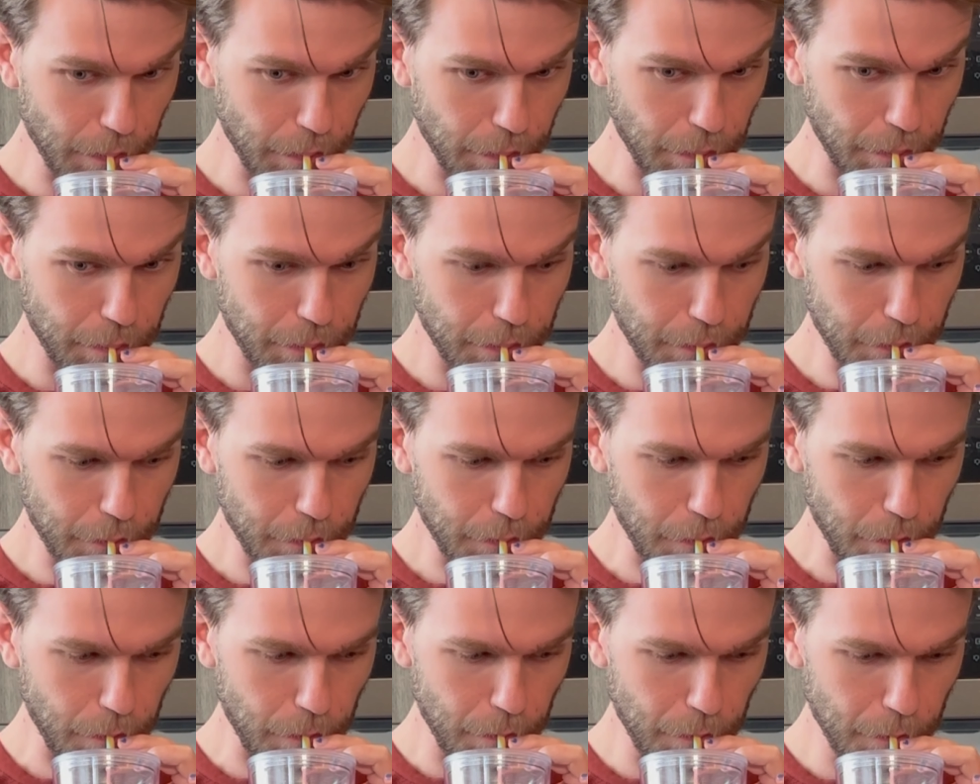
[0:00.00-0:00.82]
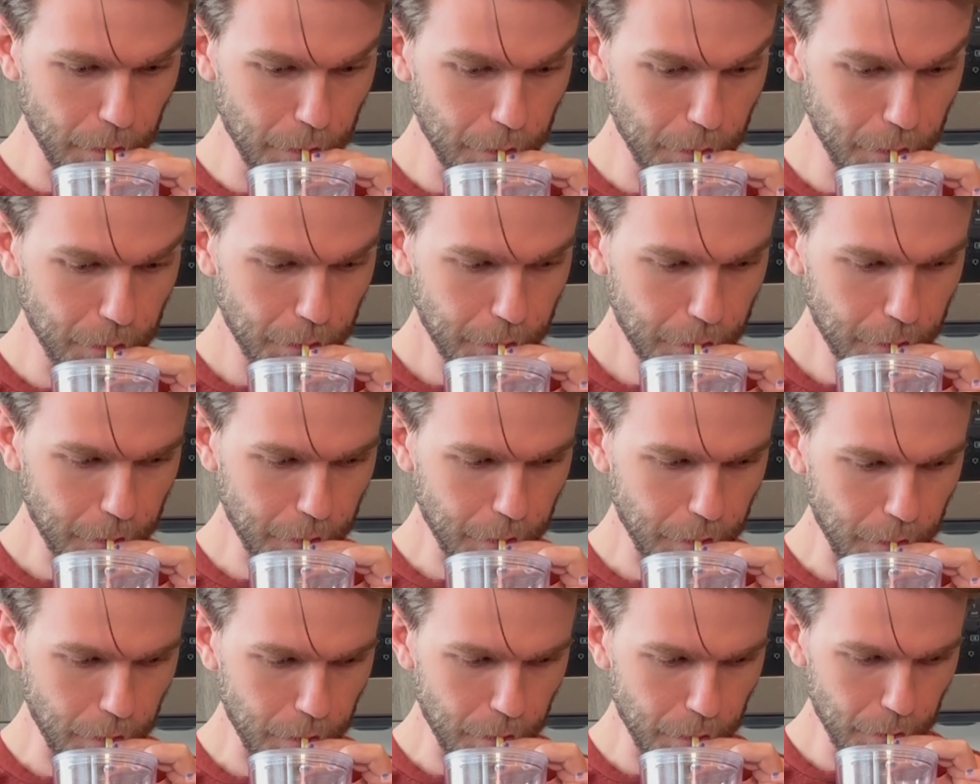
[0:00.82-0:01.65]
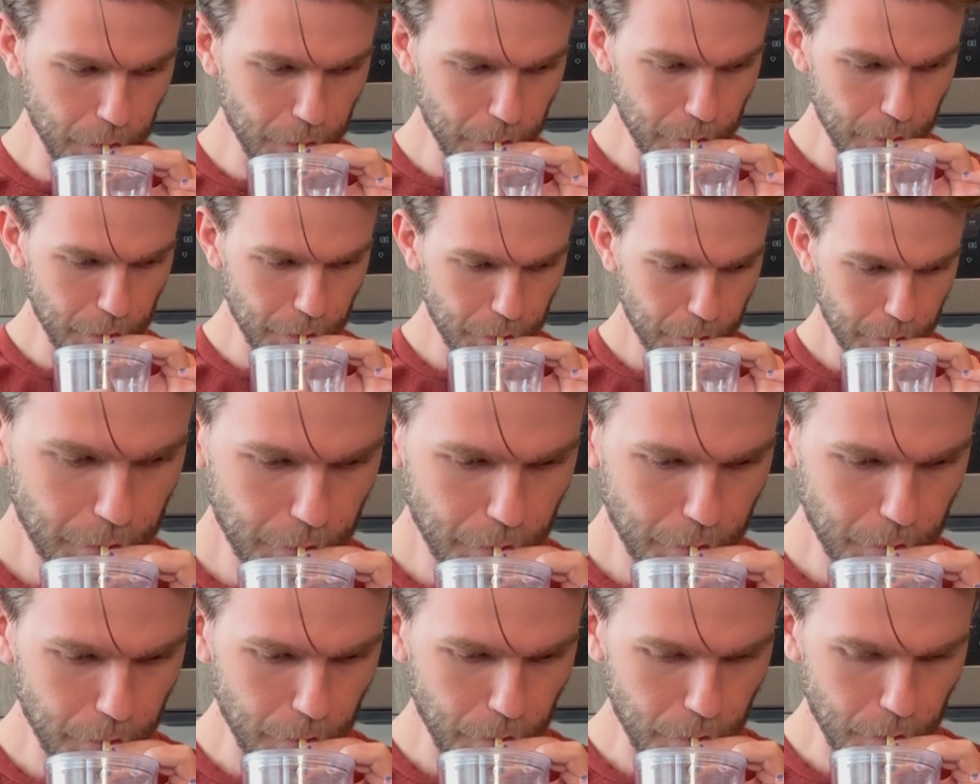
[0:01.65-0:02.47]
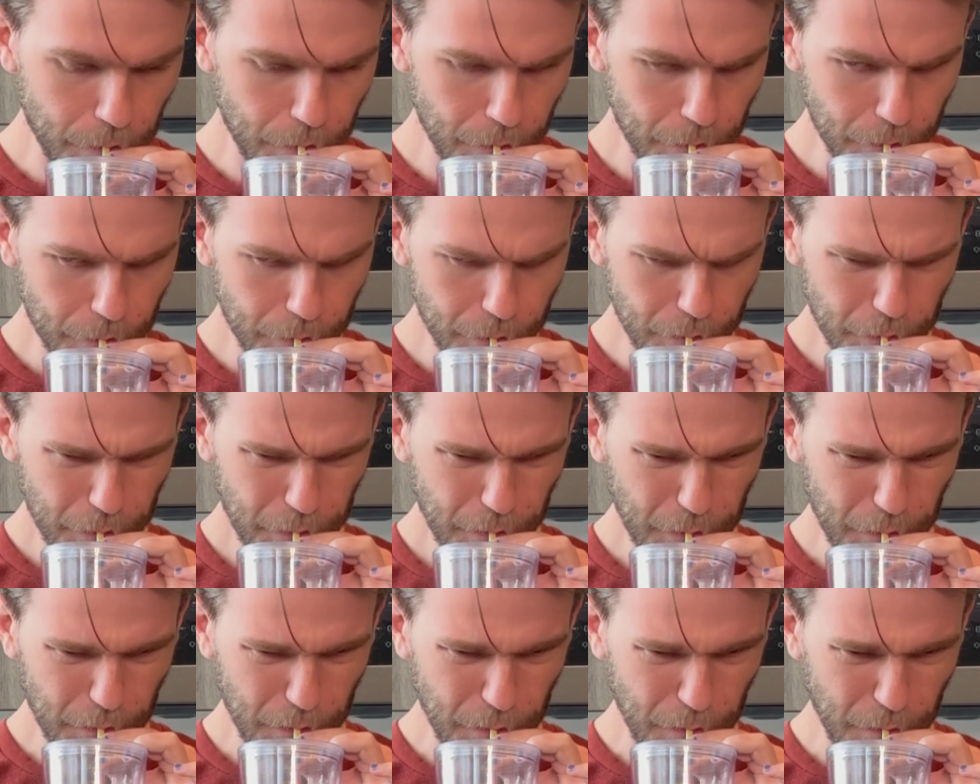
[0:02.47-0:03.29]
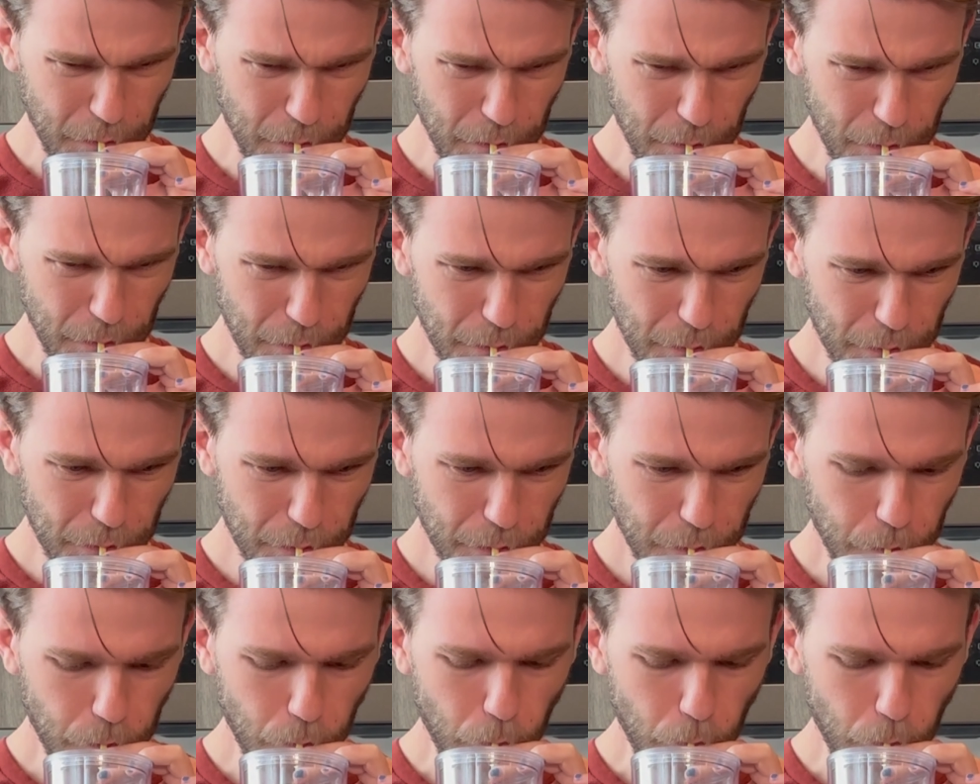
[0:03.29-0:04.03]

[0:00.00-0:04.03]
No one is speaking in this clip.